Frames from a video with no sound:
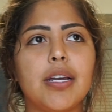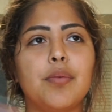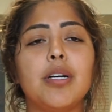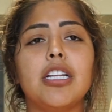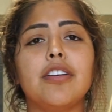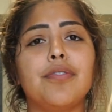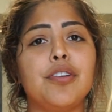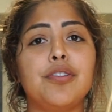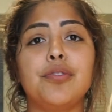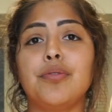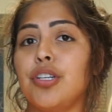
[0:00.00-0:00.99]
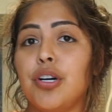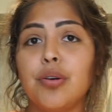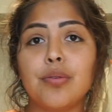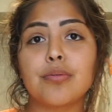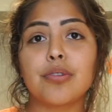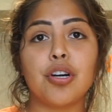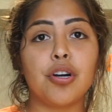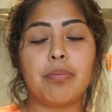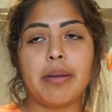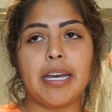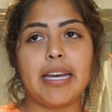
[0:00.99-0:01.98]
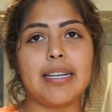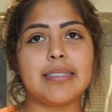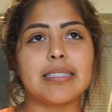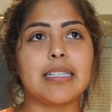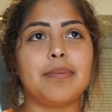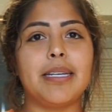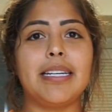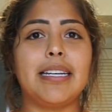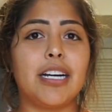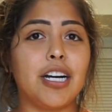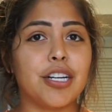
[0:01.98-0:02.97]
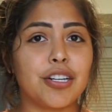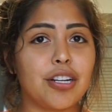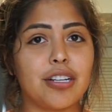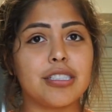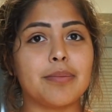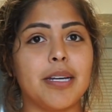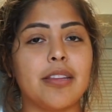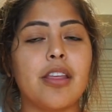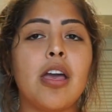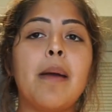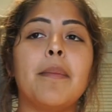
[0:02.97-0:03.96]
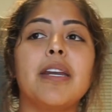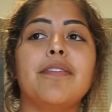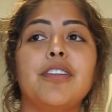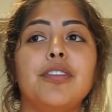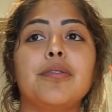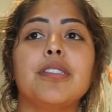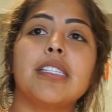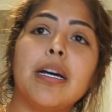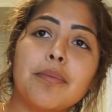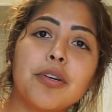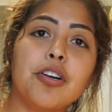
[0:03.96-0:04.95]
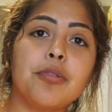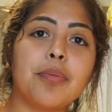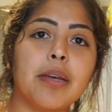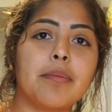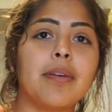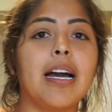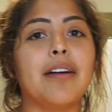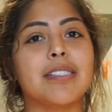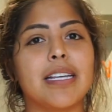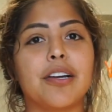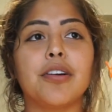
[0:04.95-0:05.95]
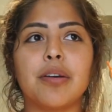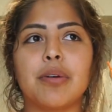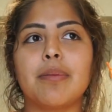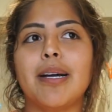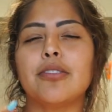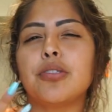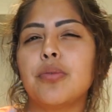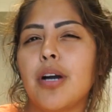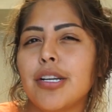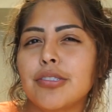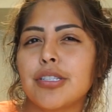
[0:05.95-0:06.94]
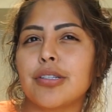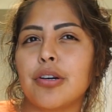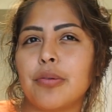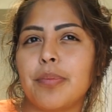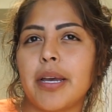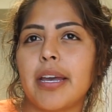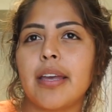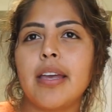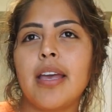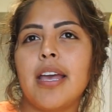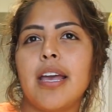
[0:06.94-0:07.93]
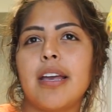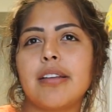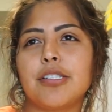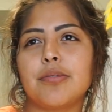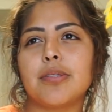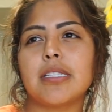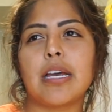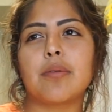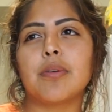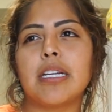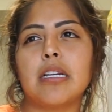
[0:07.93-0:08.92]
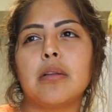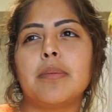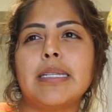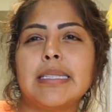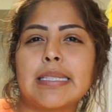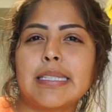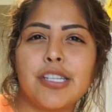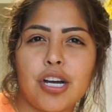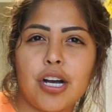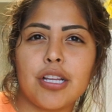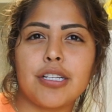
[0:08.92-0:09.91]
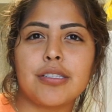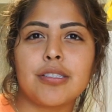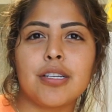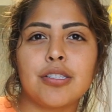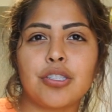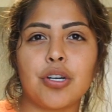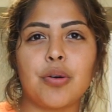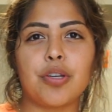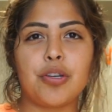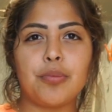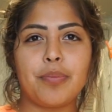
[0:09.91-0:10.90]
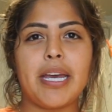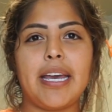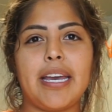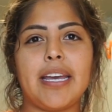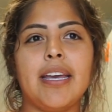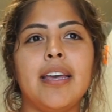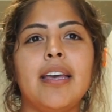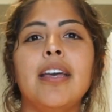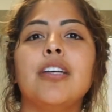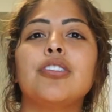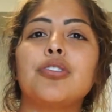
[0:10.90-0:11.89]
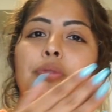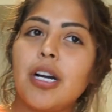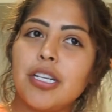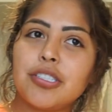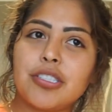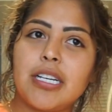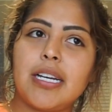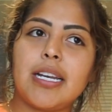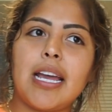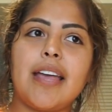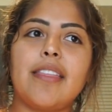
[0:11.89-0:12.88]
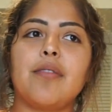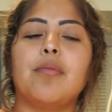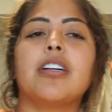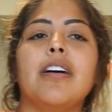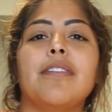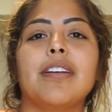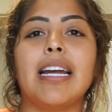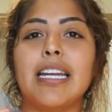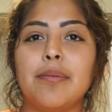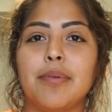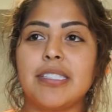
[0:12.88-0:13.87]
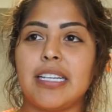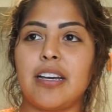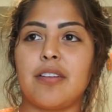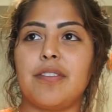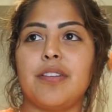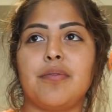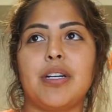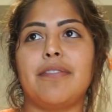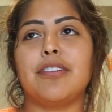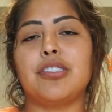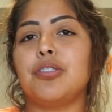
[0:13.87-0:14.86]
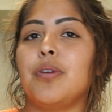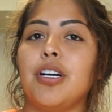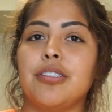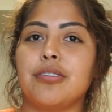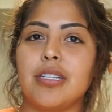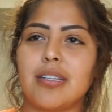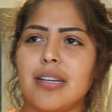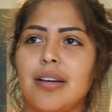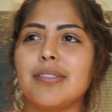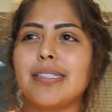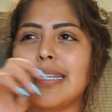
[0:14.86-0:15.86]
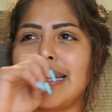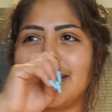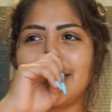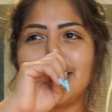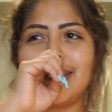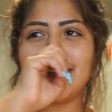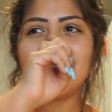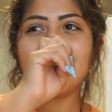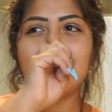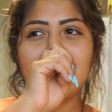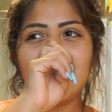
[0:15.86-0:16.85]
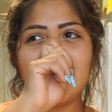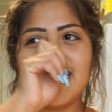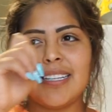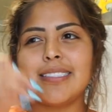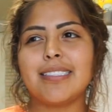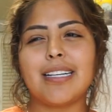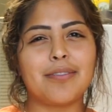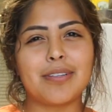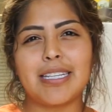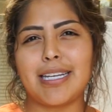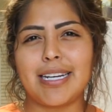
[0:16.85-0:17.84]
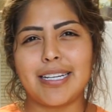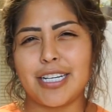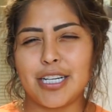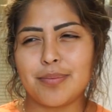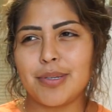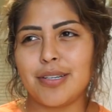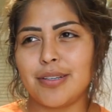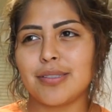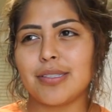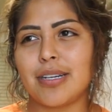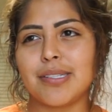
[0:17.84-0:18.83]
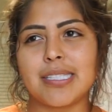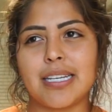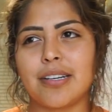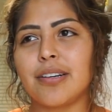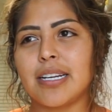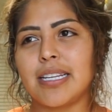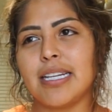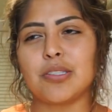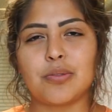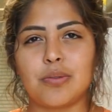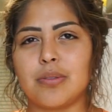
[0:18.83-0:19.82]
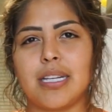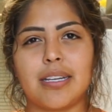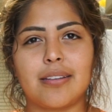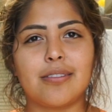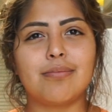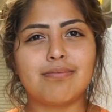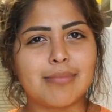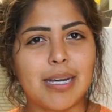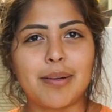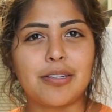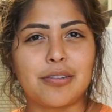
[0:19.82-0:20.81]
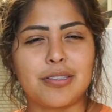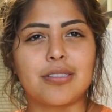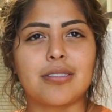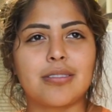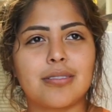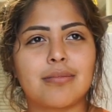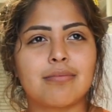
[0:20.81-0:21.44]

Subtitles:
well, if you do no copay, it's gonna be $100 a month. But if you do some copay, I was like, okay, what about 200 copay? And she was like, well, then it'll be $60. So you pay 200, and then we'll cover 90% of the whatever 200. And I was like, it's not really adding up, you know. So I was like, okay, that's cool. Like, how about no insurance?